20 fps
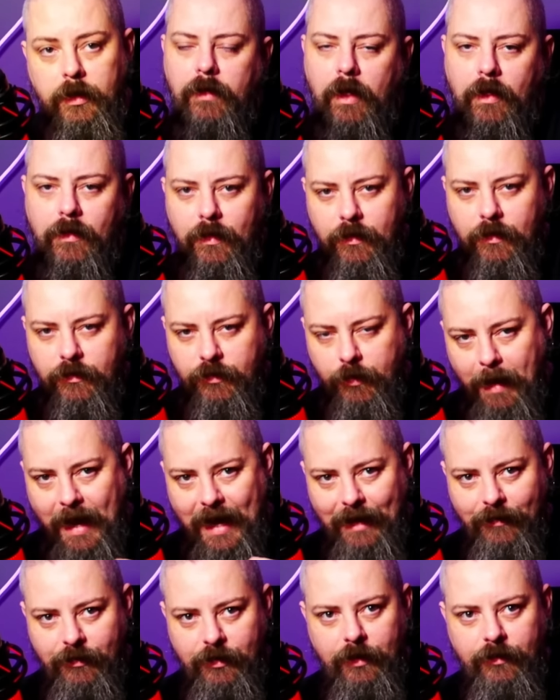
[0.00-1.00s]
And then there's a
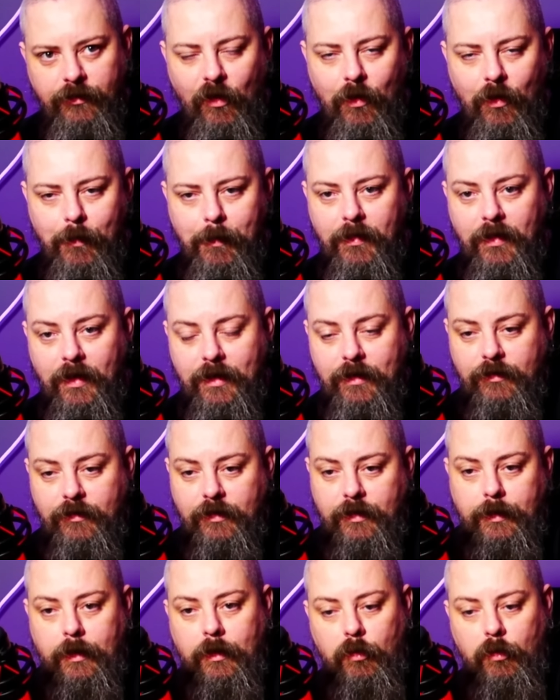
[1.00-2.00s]
passing of time and then there's
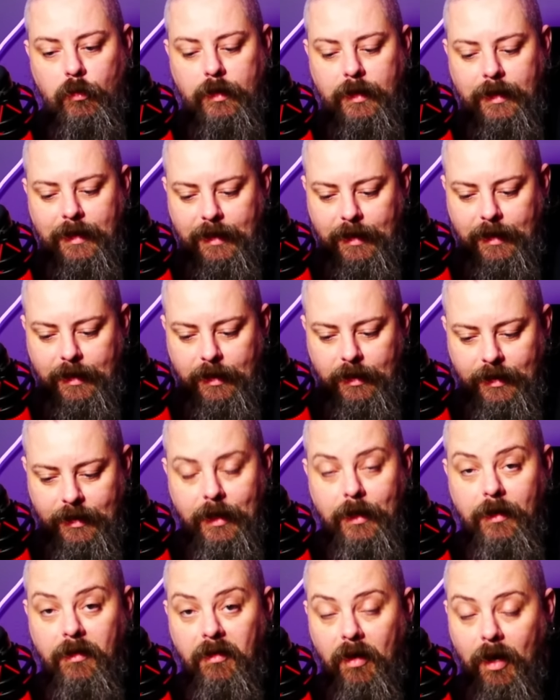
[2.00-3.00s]
a, oh, uh,
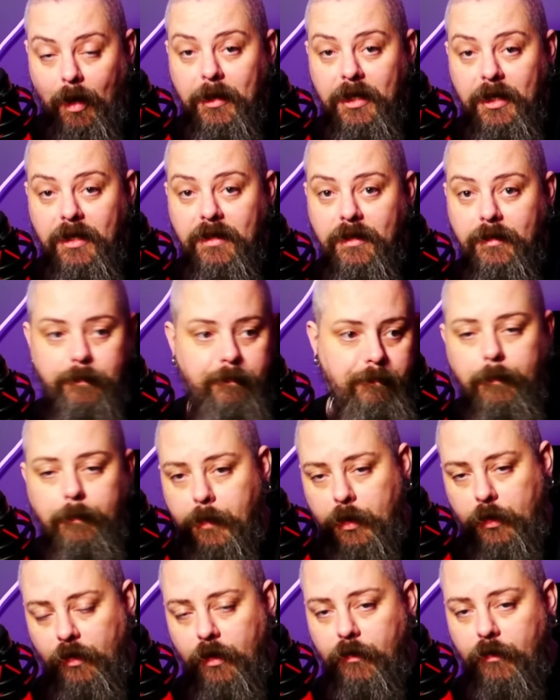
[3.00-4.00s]
yeah, I'm an idiot.
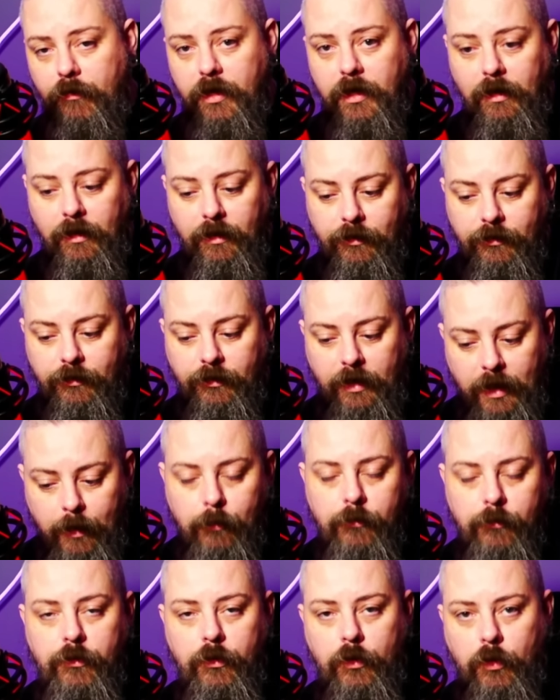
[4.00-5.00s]
Because I realized it
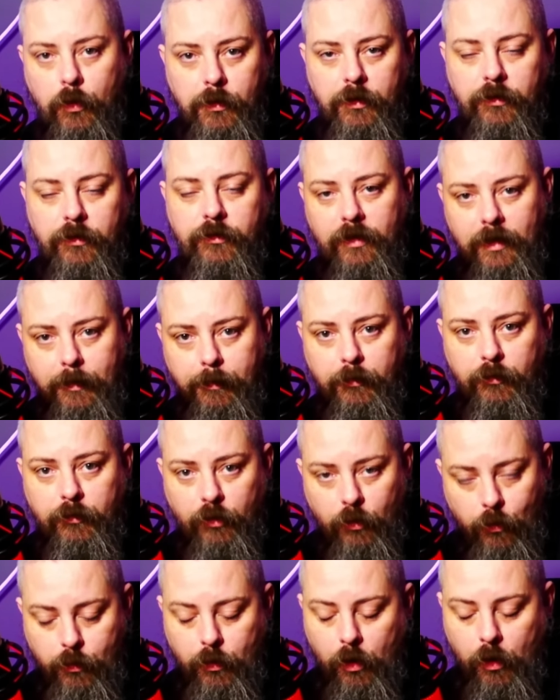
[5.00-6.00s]
was the go to sleep
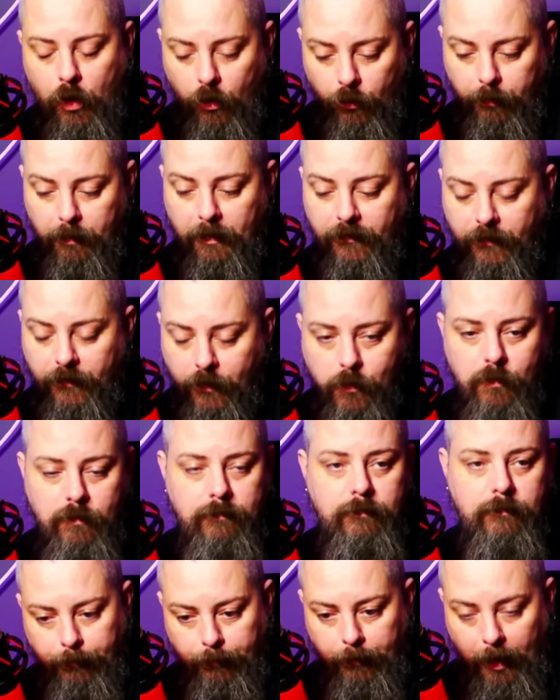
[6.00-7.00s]
tone on my phone.
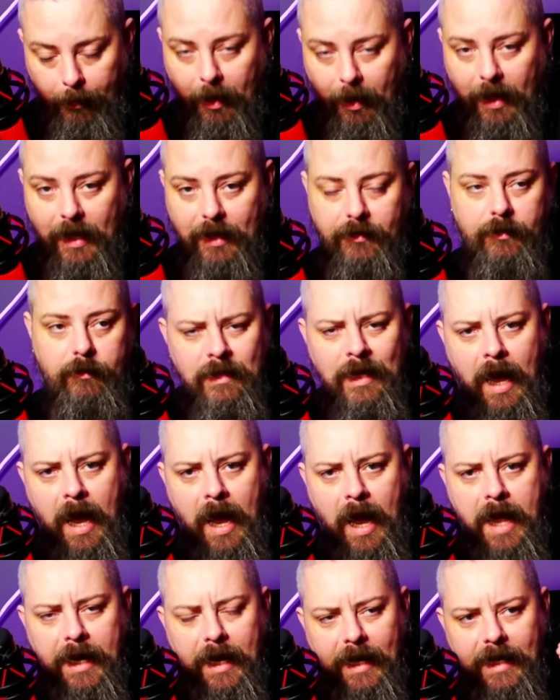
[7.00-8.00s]
My bad.
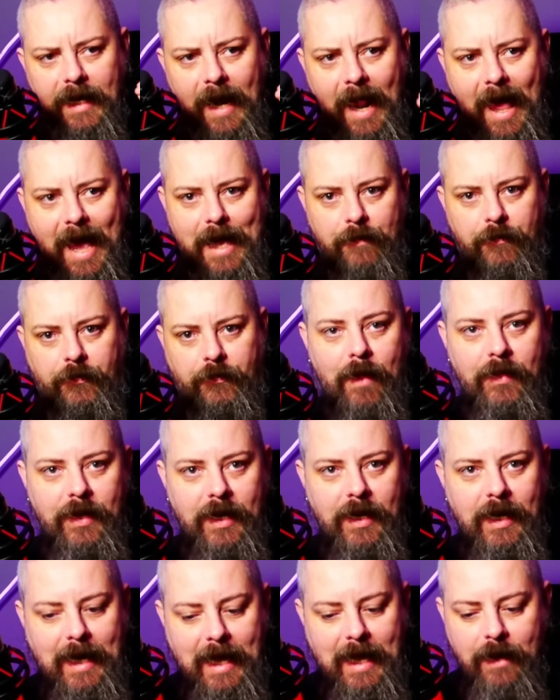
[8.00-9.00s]
And I laugh. And then
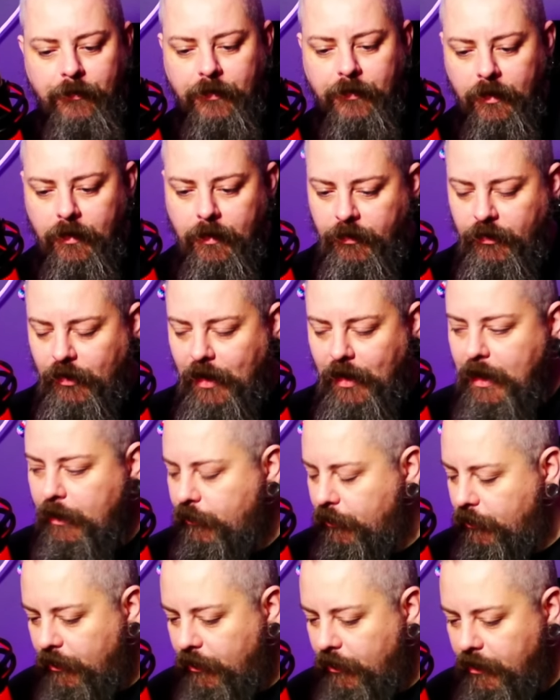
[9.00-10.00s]
I laughed at the
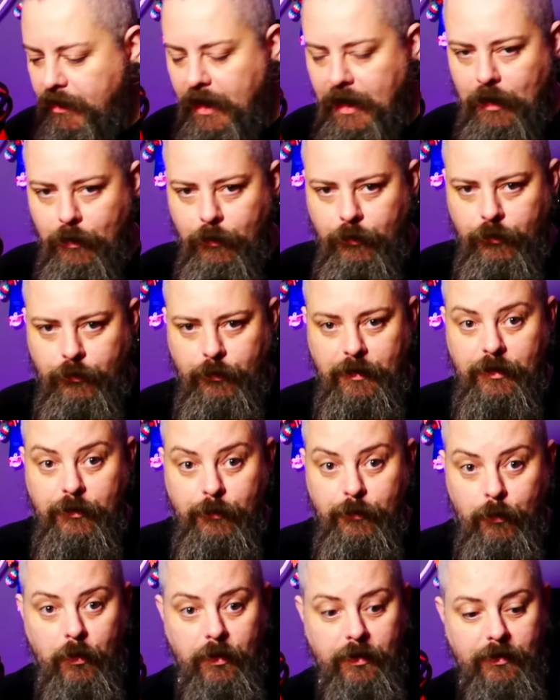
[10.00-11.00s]
sections in the house where he's
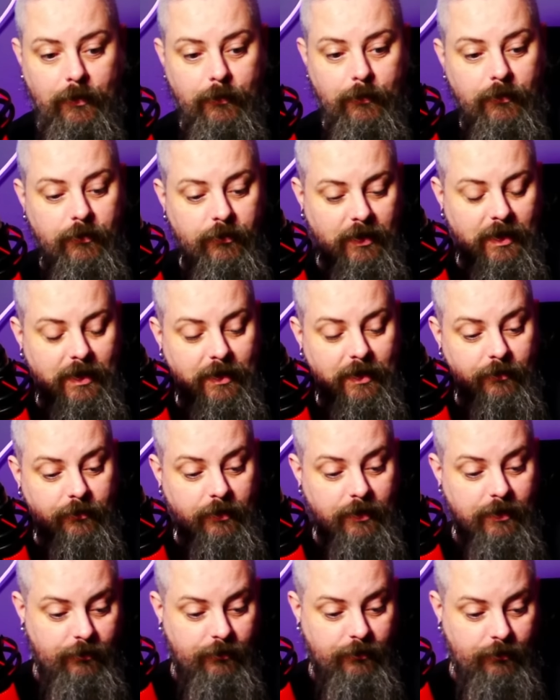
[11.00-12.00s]
walking down the stairs
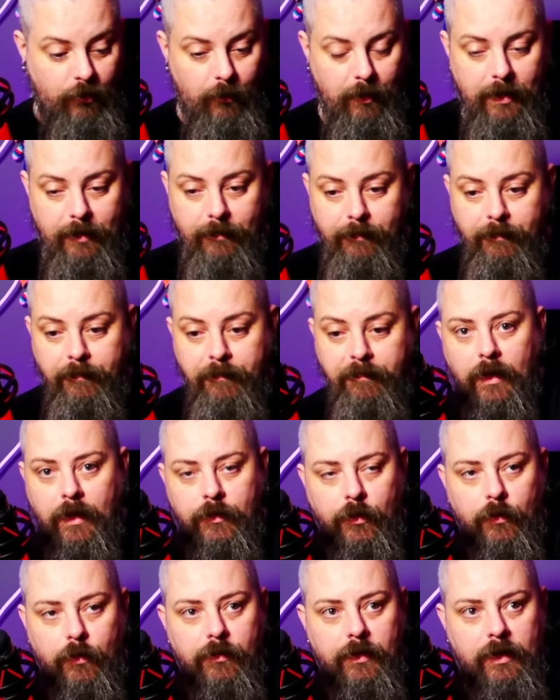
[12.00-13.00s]
and he's going,
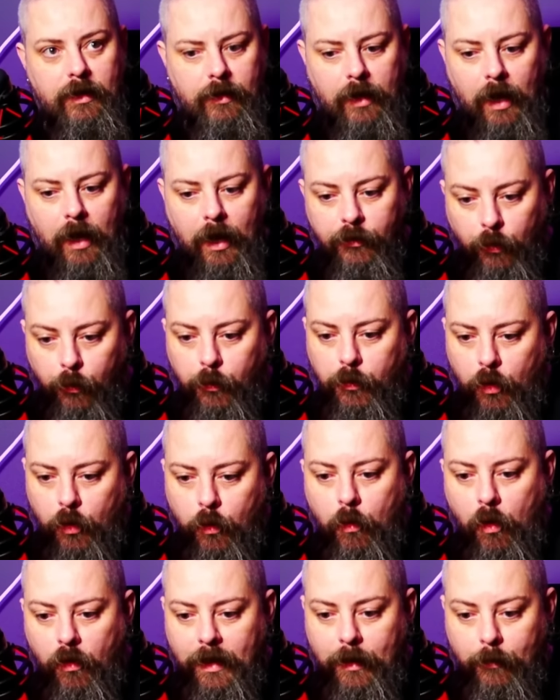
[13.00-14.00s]
you know, they're like, I don't know
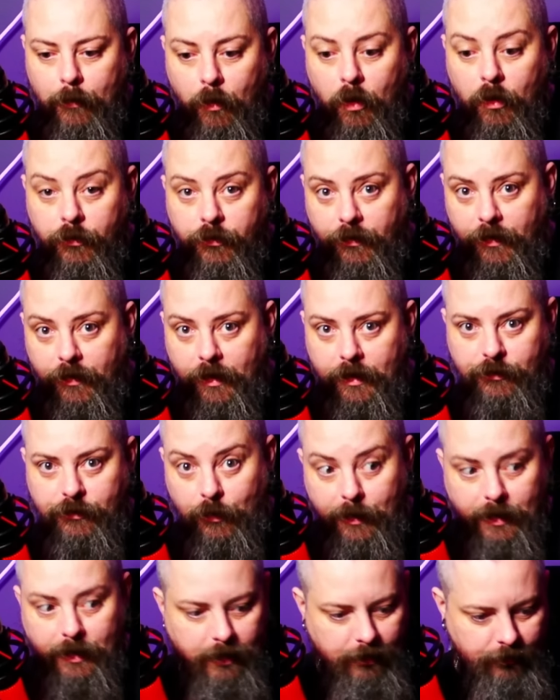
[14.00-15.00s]
what that was. And then he's
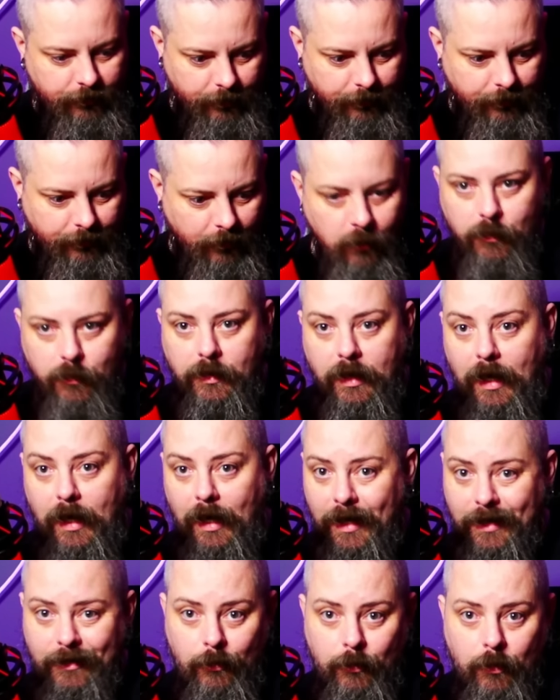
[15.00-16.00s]
going, it's your phone.
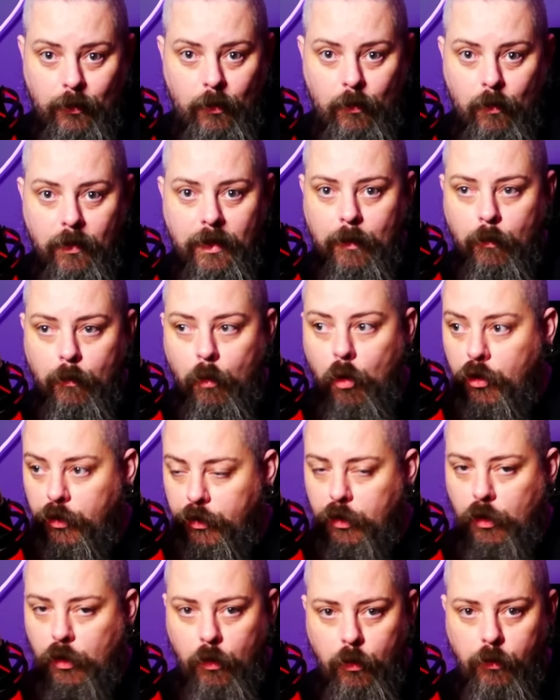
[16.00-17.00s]
I don't know what that, what could
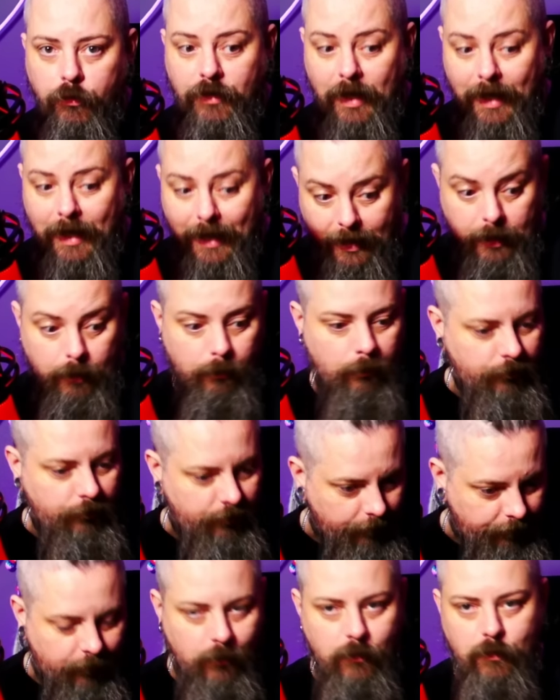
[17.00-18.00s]
have caused that? It was
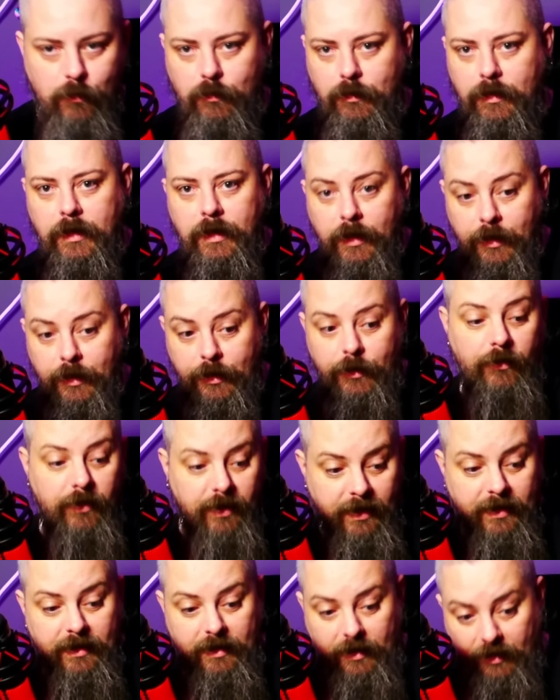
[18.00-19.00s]
your phone. You're an
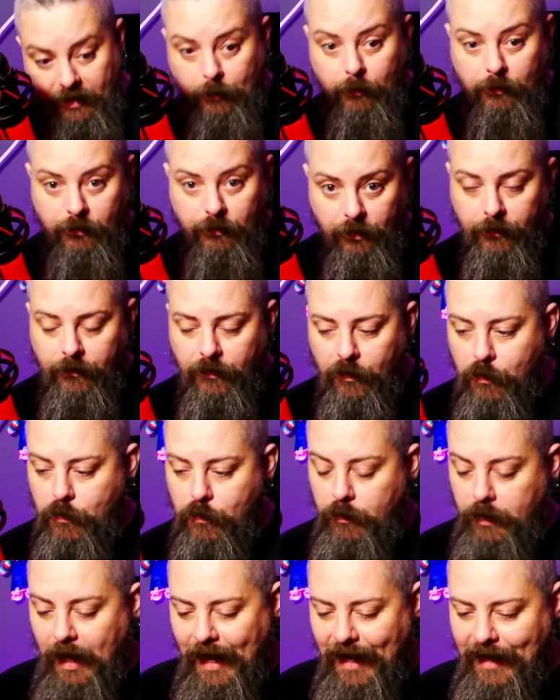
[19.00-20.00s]
idiot. It was your
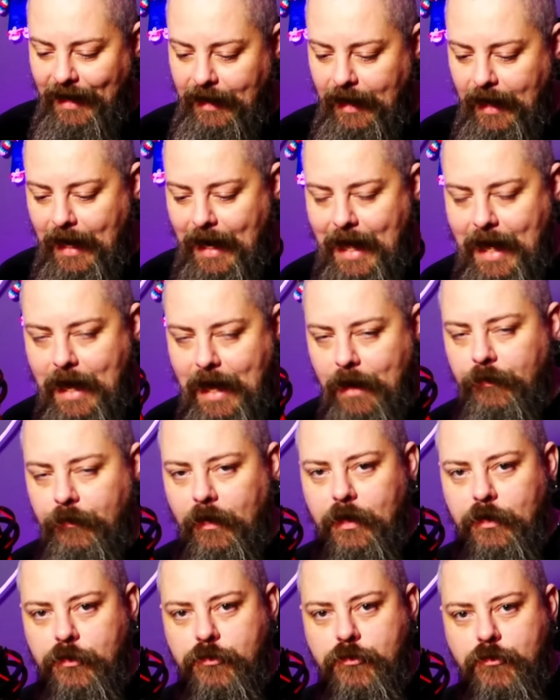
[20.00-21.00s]
phone. I laughed.
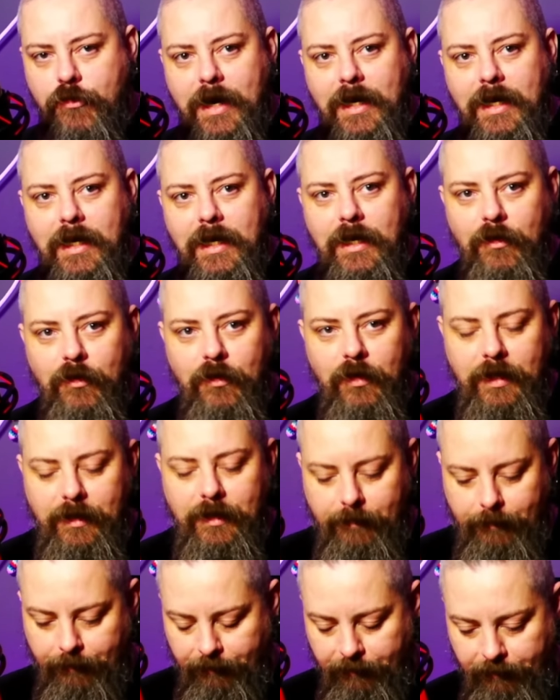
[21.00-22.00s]
I drank it all
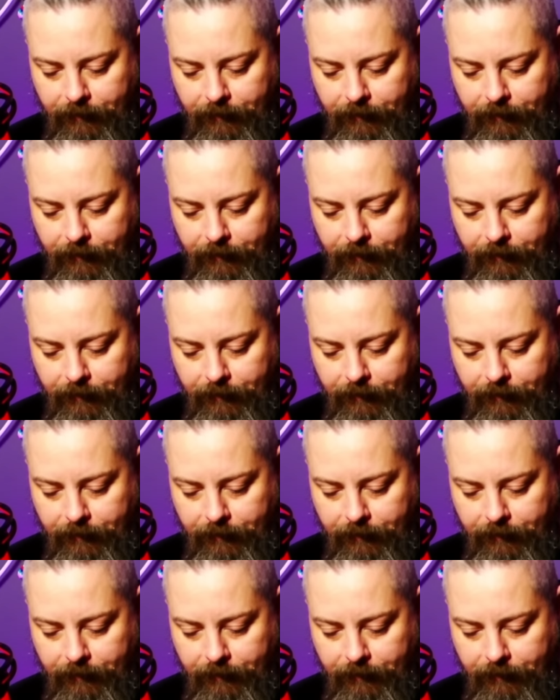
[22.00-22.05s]
in.